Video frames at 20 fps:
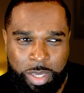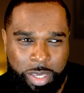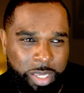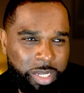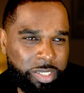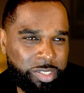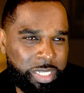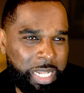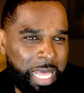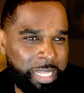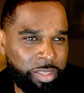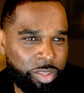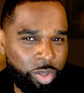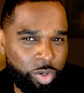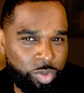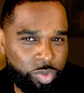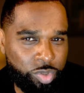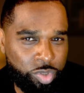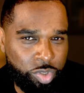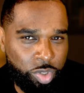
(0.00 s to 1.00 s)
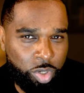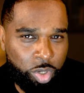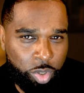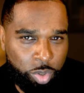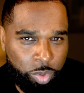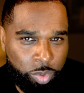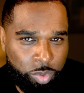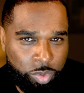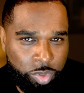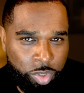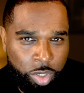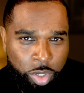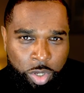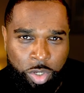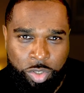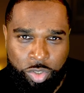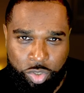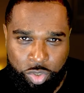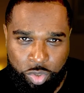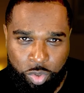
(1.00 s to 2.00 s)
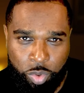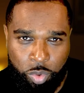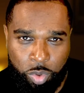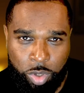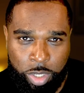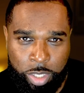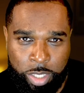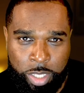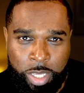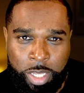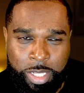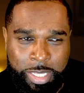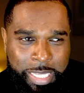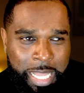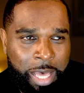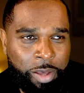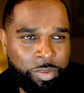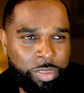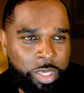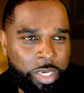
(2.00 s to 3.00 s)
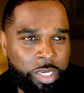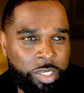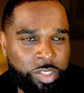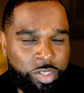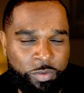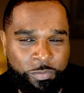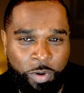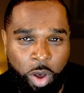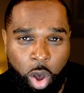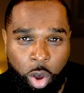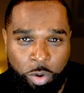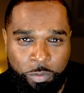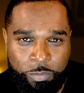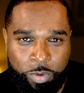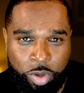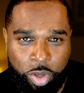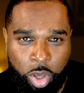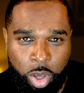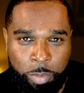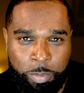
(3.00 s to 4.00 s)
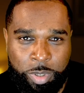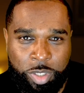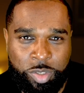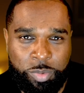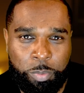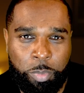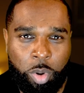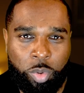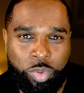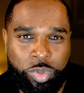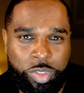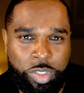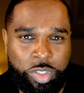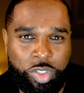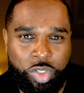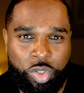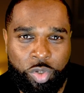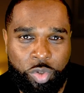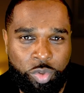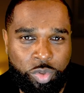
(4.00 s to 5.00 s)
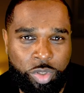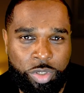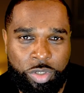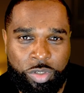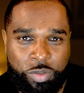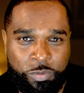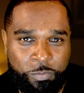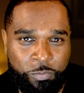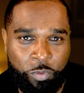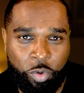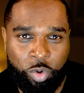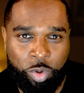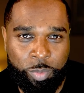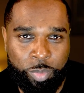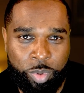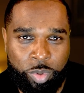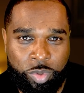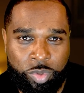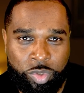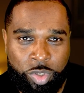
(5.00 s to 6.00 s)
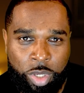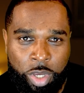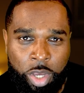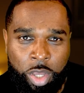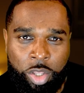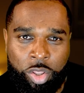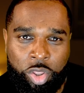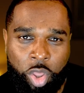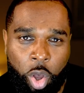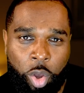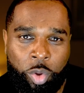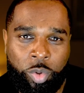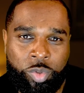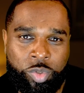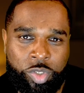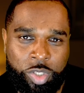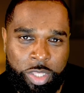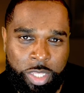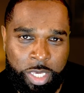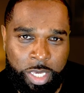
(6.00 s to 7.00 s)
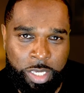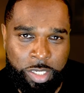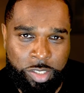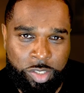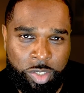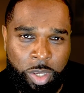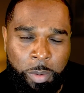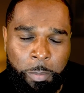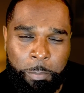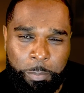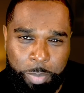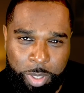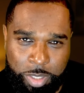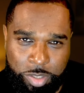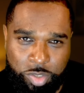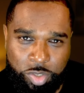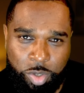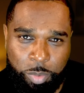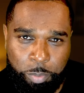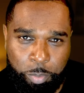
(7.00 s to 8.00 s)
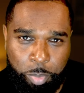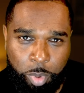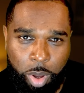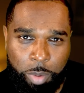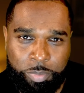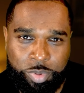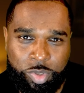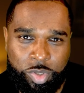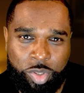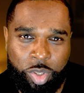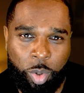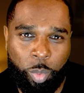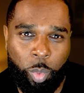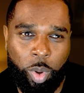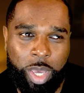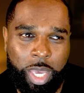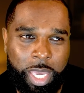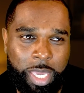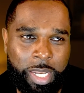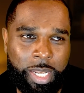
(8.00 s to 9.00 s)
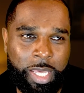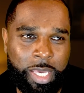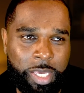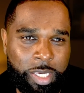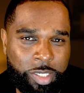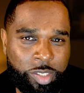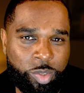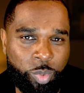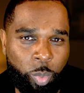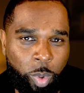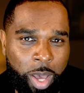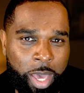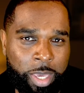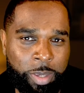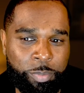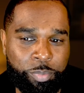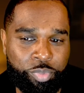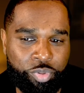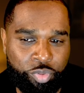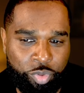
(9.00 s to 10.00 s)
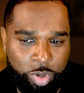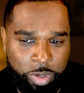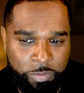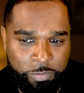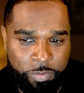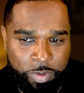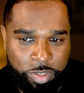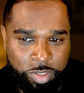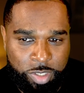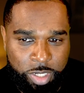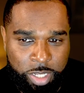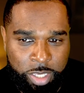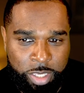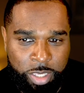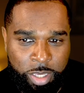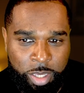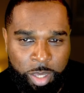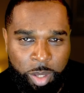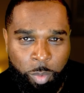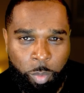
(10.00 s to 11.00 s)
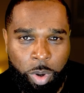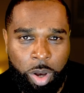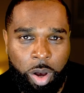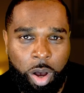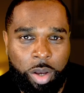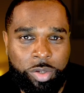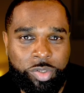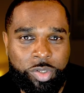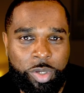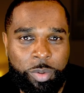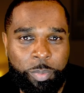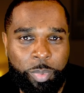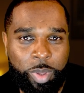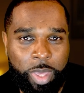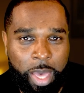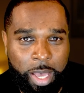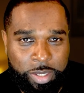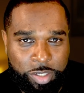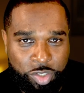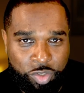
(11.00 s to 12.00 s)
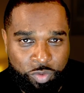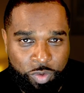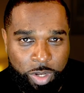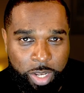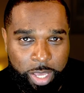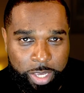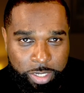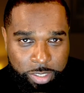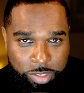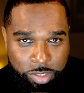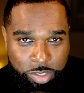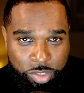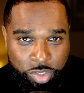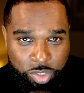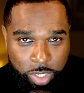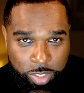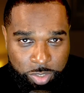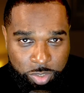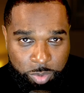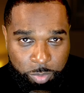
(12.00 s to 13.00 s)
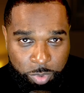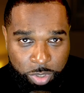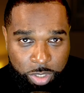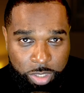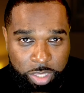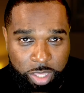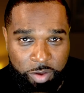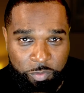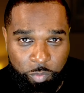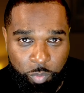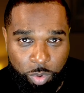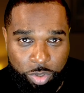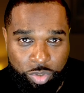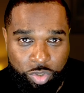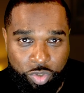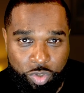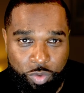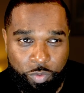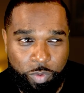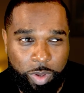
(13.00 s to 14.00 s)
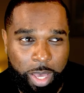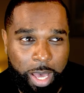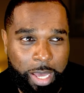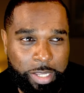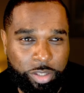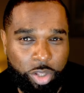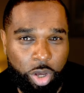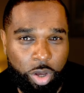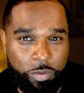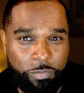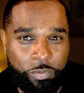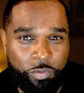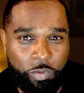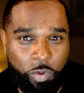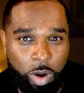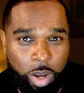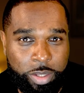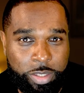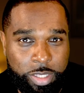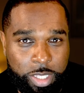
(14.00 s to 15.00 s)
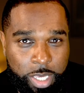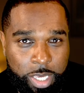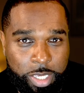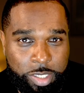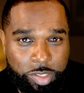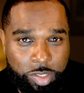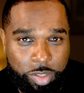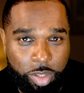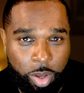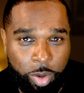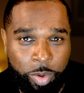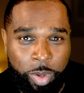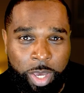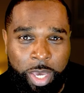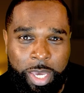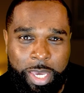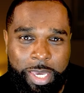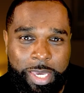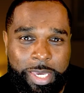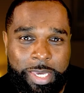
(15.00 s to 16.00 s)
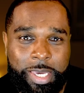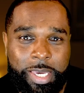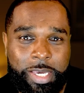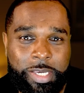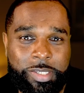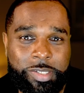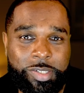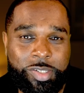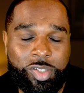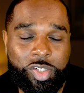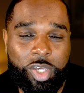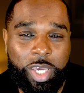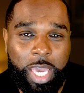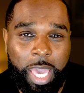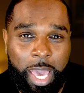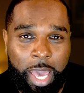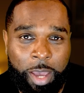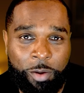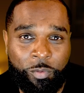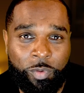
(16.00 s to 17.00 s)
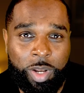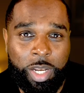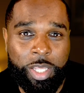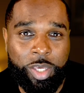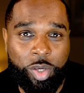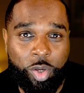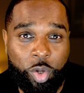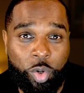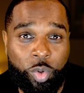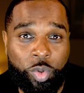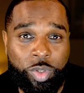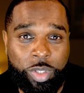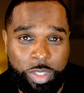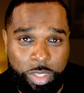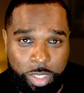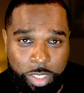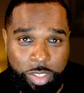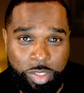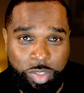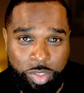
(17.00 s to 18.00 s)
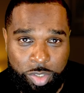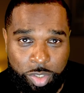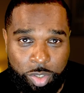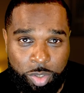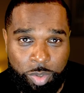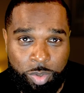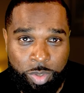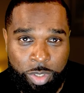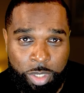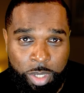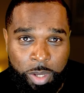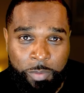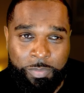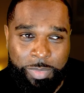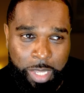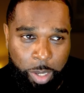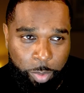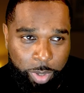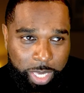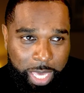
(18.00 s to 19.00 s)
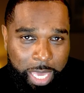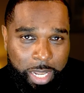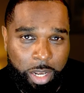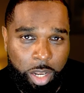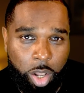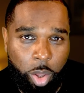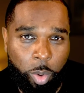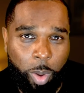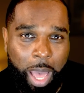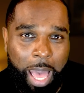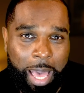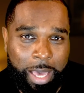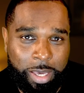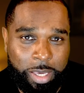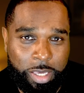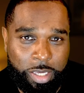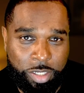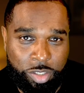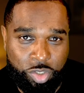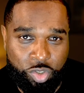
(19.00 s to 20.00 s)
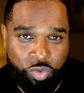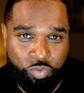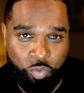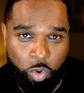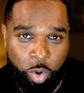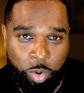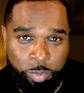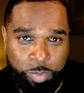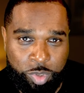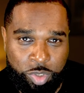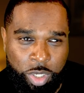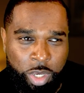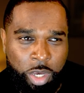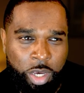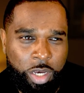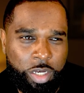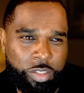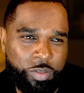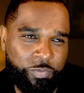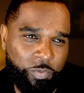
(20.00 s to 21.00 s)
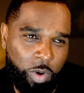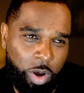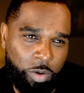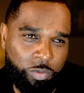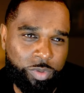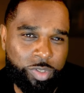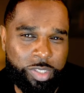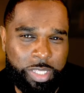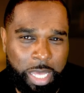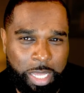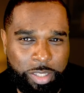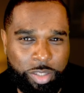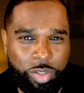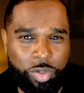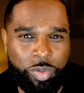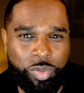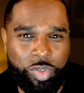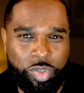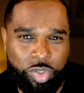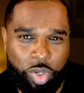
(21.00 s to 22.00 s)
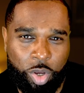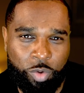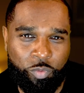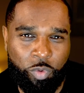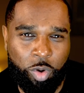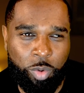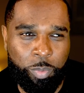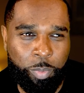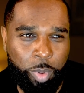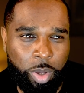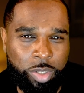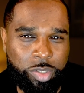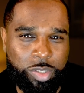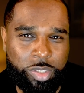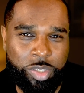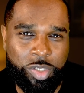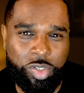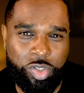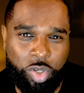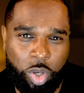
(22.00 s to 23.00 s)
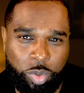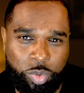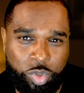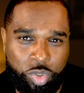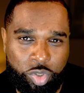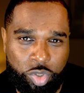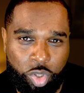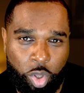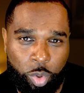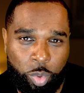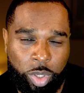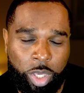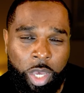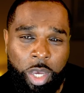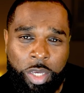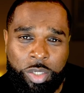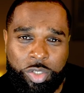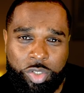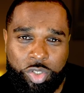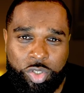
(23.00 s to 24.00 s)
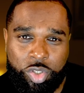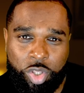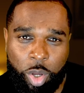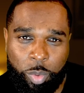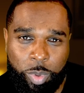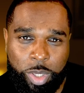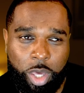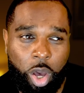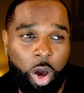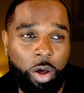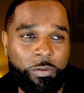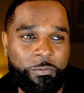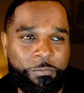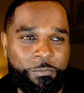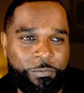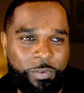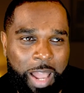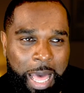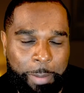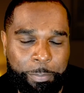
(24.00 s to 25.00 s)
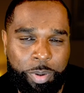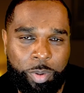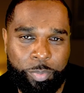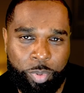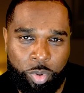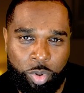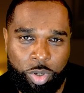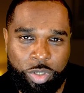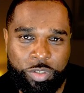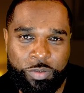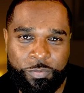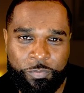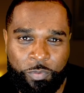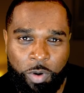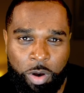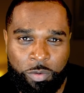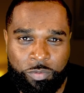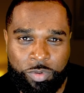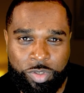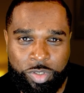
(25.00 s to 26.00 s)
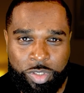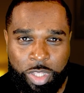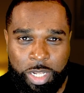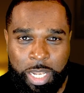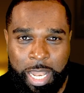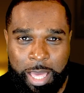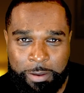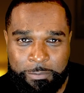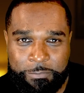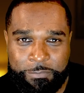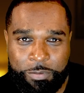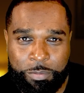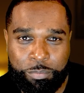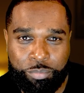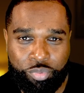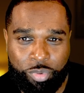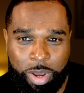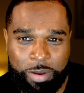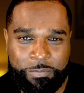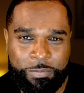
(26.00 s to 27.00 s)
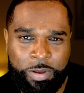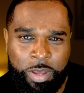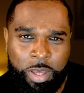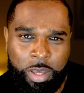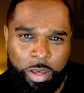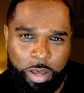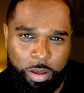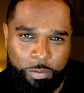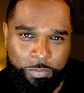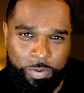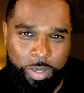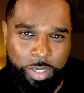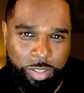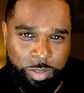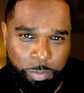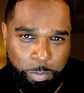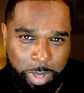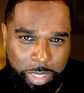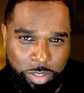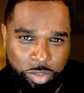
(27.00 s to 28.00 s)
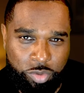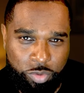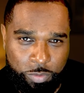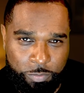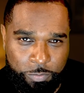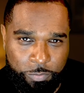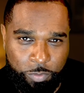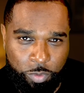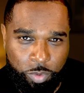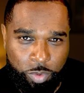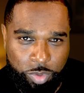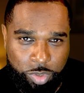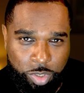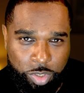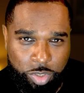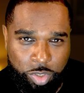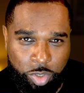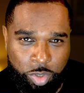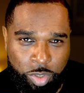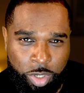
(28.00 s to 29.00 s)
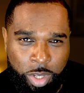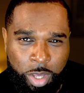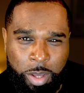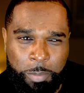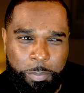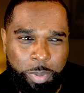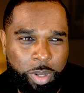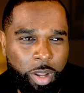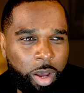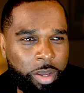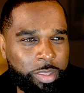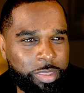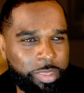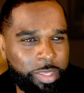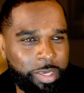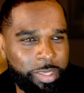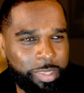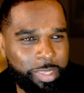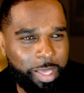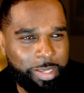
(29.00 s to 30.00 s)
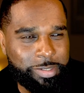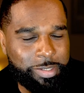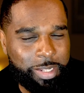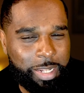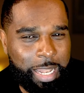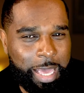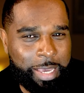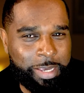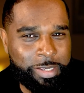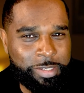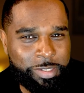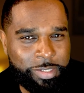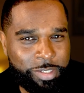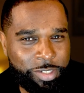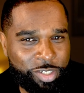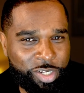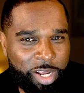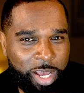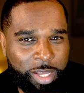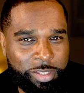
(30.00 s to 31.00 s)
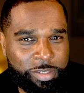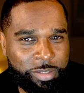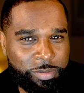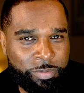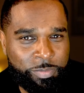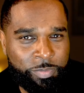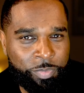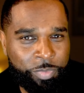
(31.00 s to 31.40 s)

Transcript: It is Lando's to lose, surely, now that he's overcome his multitudinous foibles, those things, bits and bobs that were in his way previously. Well, Oscar Piastri, ladies and gentlemen of the F1 jury, had other ideas. No, he is scarily good, this dude. Now again, low-hanging tropes as far as that dude's so robust, he's so stoic, unflappable as far as the length and breadth of his mental fortitude. But I think that's lazy, chat.